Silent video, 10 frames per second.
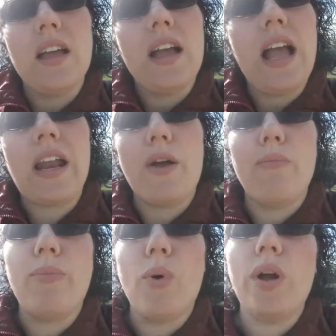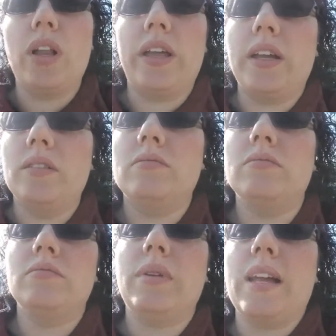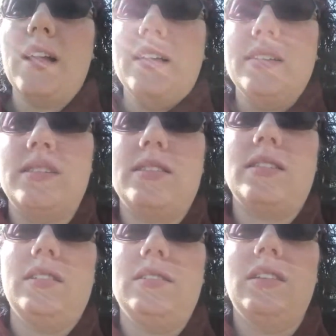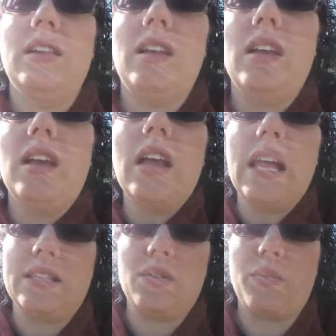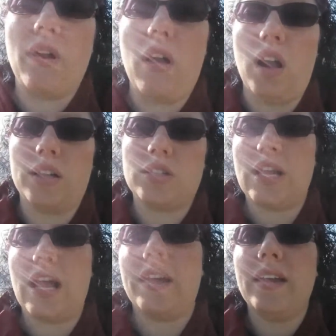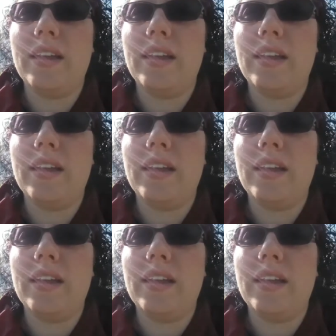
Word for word: and I'm boiling because it's a hot jacket